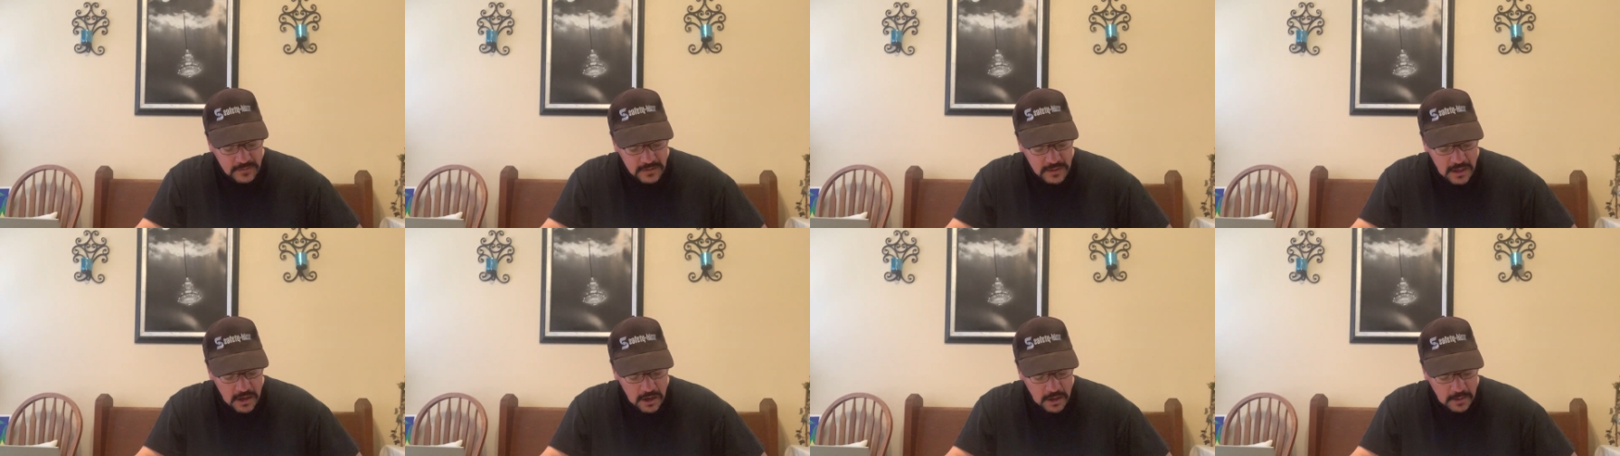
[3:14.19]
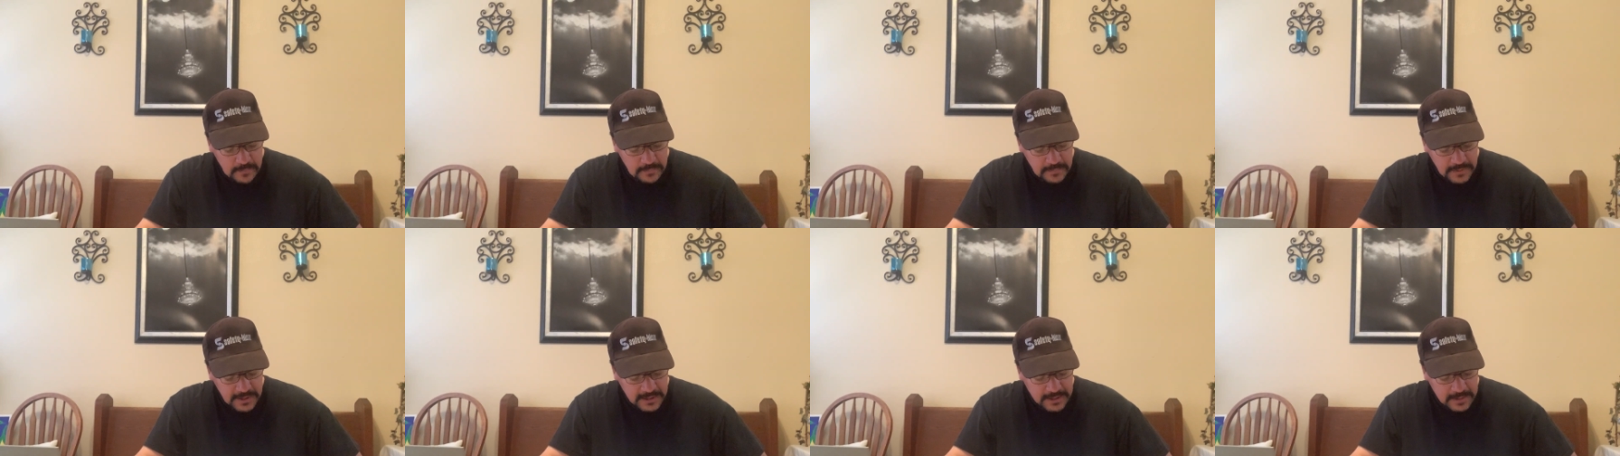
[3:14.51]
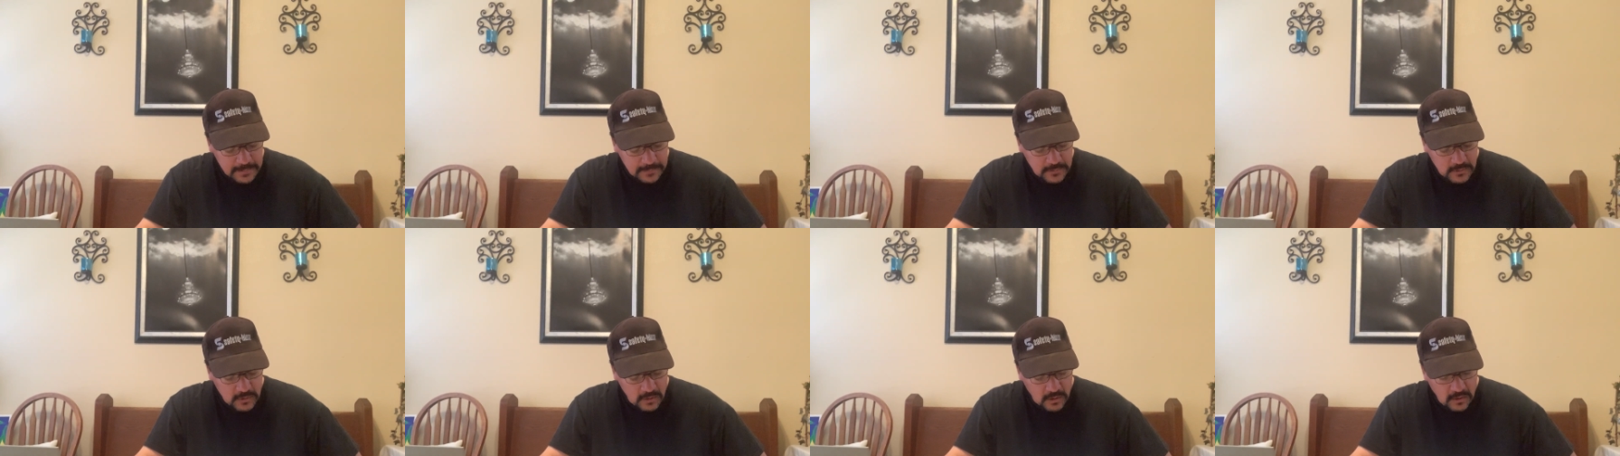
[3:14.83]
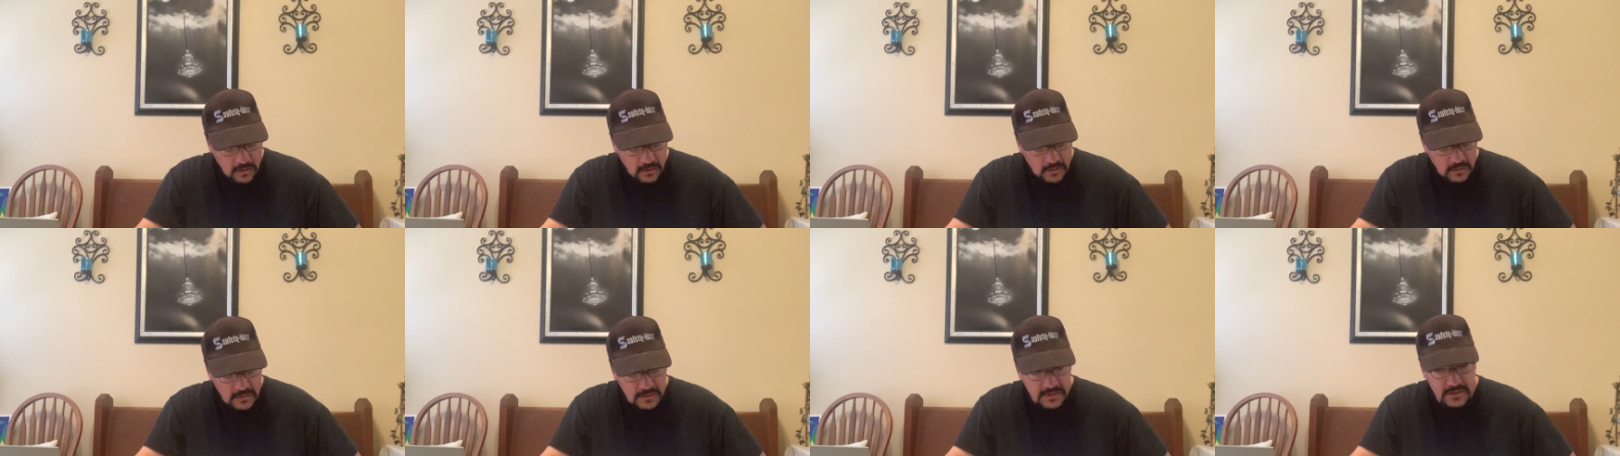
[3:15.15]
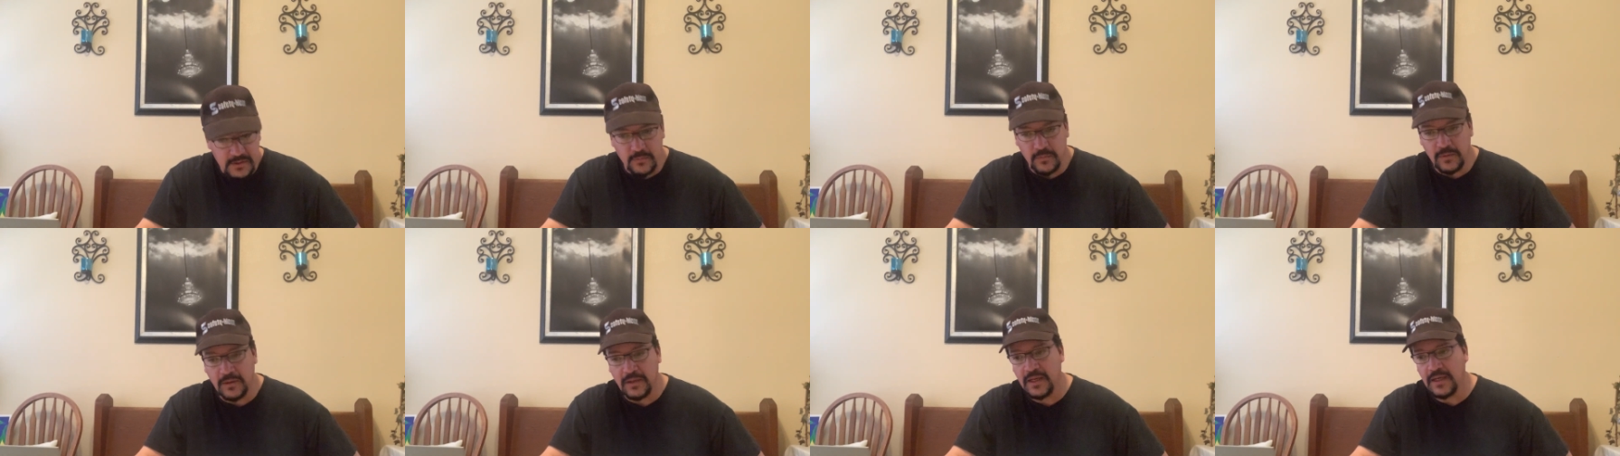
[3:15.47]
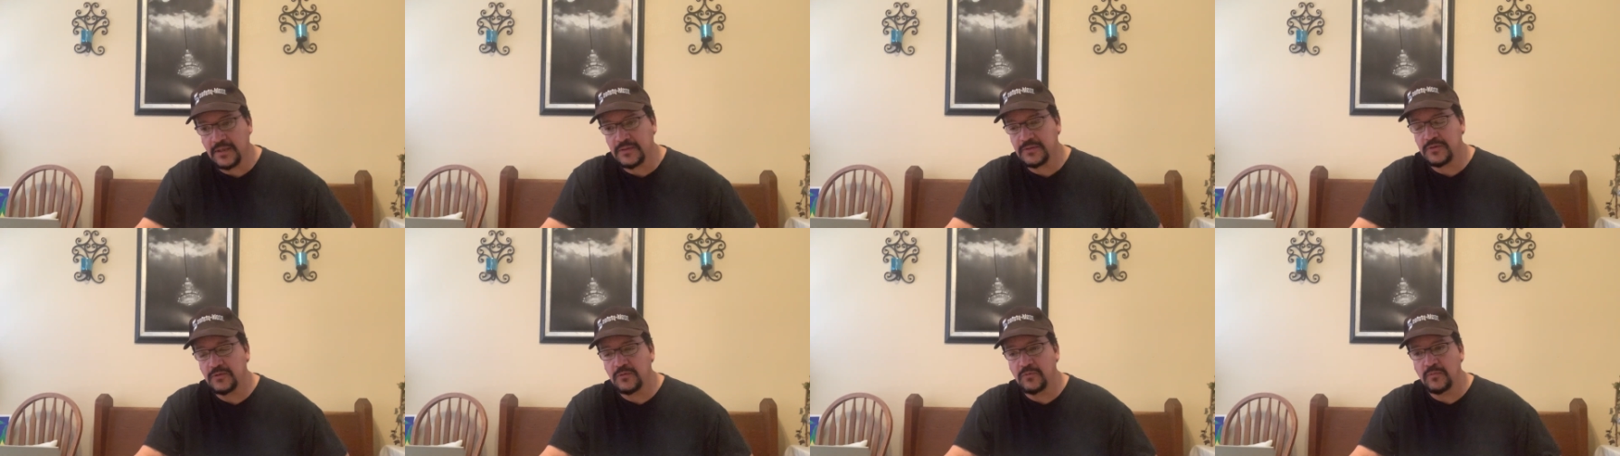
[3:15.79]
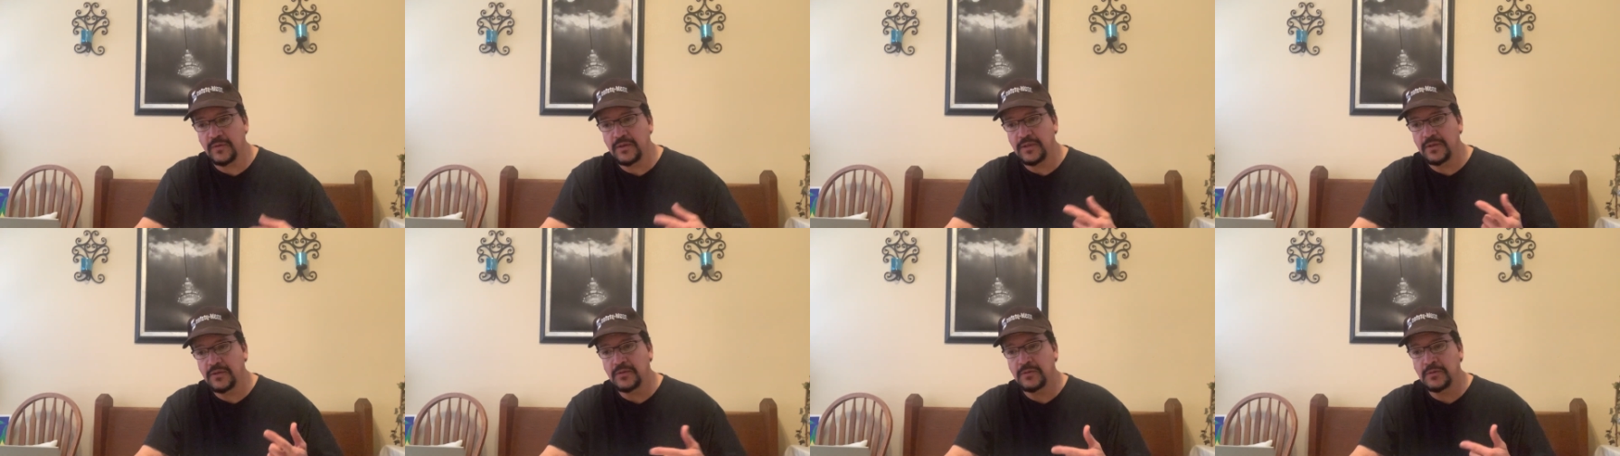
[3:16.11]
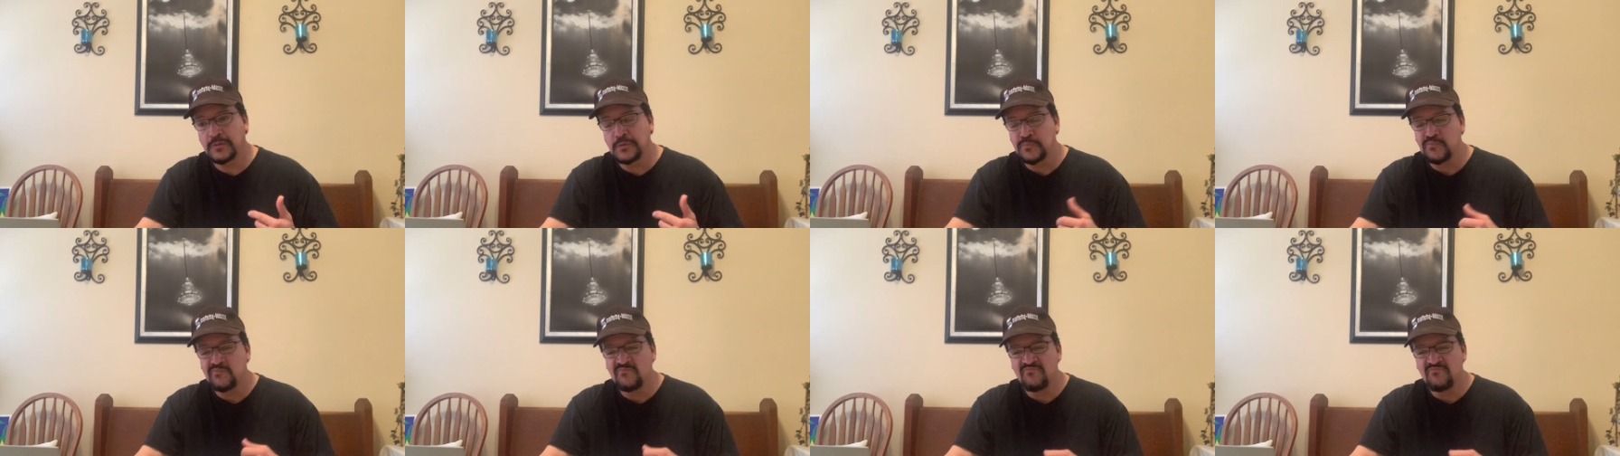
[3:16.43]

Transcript: our pickup coil is a reluctor wheel,